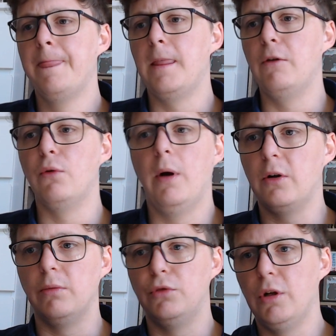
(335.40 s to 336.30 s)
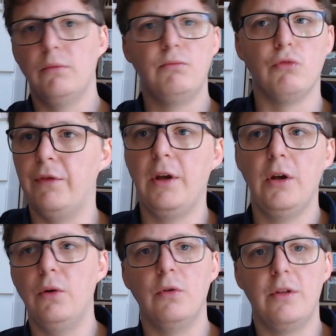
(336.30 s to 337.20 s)
you're all welcome to
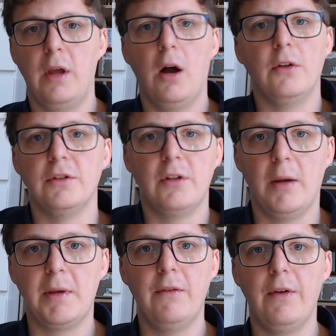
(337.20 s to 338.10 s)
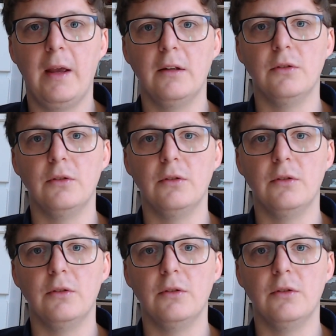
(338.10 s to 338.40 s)
review the answers that I'm giving.